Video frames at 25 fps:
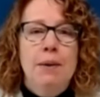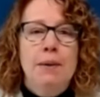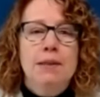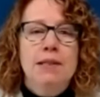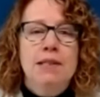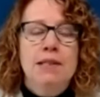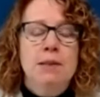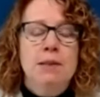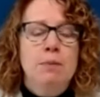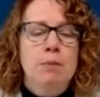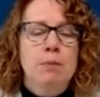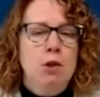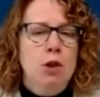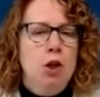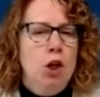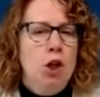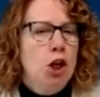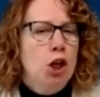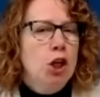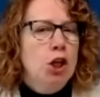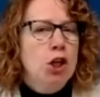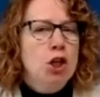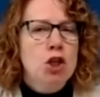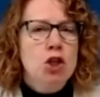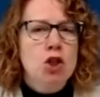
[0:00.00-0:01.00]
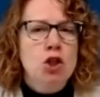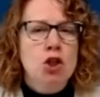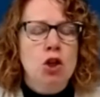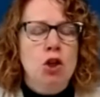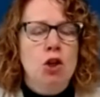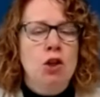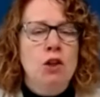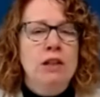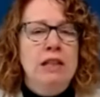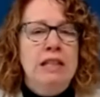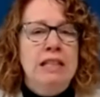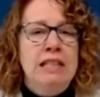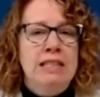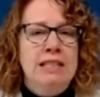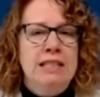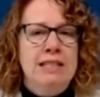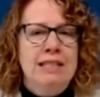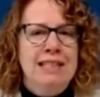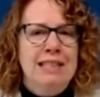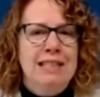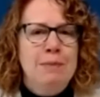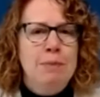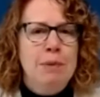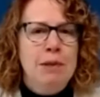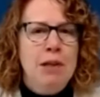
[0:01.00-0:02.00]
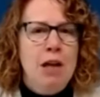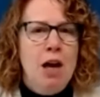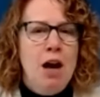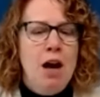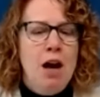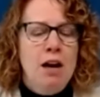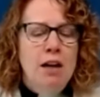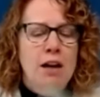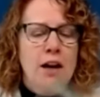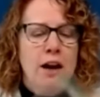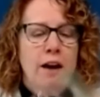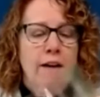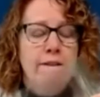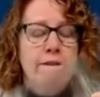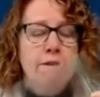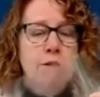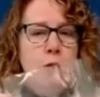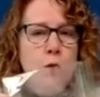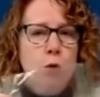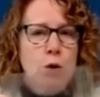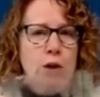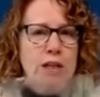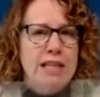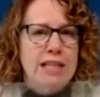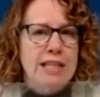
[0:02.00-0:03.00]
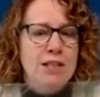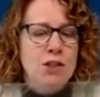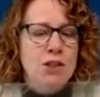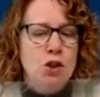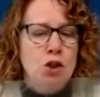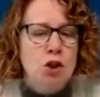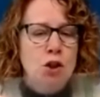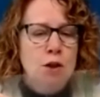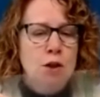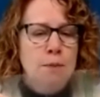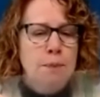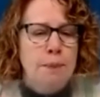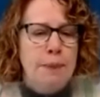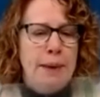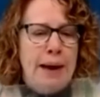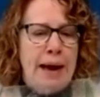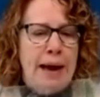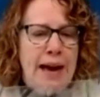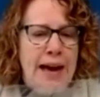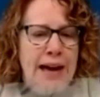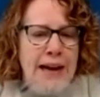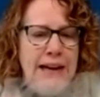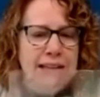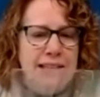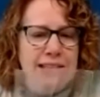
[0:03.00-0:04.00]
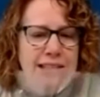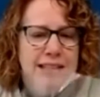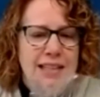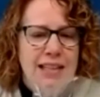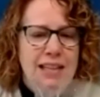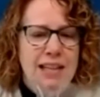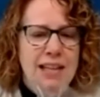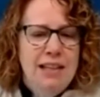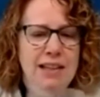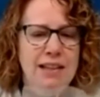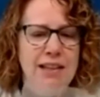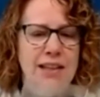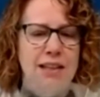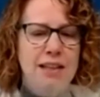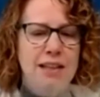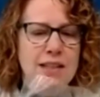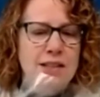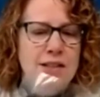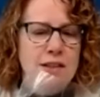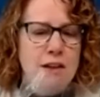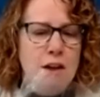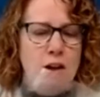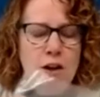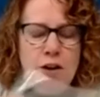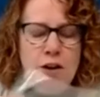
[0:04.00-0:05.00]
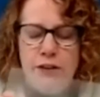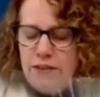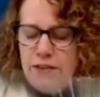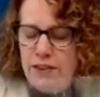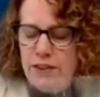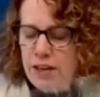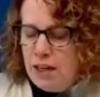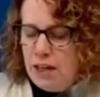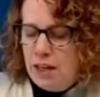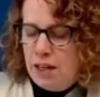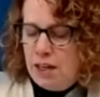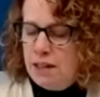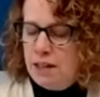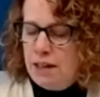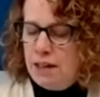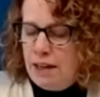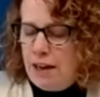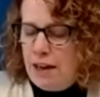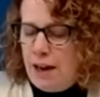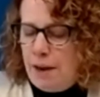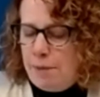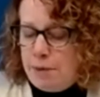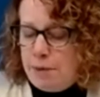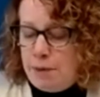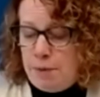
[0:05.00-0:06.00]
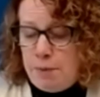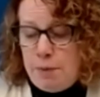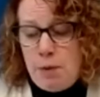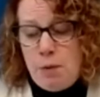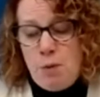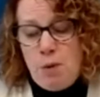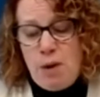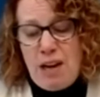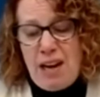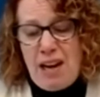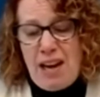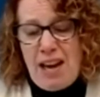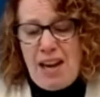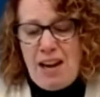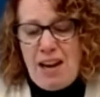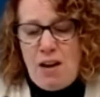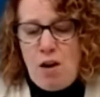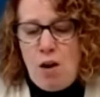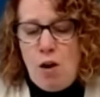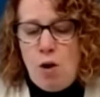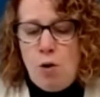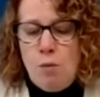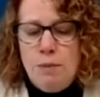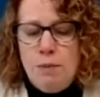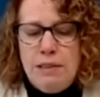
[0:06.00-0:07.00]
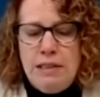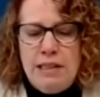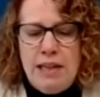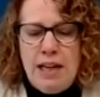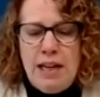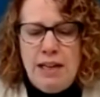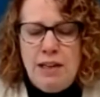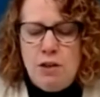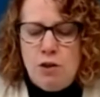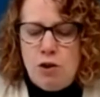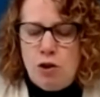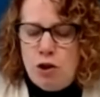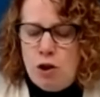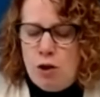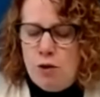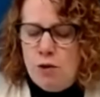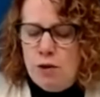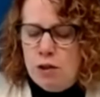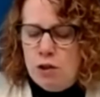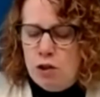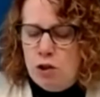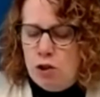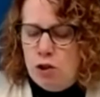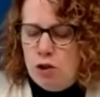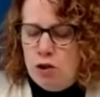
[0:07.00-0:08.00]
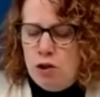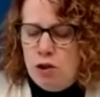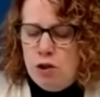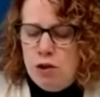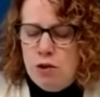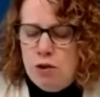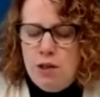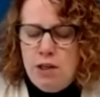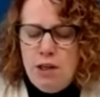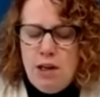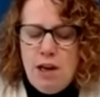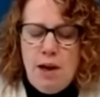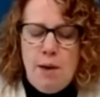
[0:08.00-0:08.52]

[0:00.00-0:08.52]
splurge on these Ziploc freezer bags. These are thin. They happen to be what I had at home today to show this to you,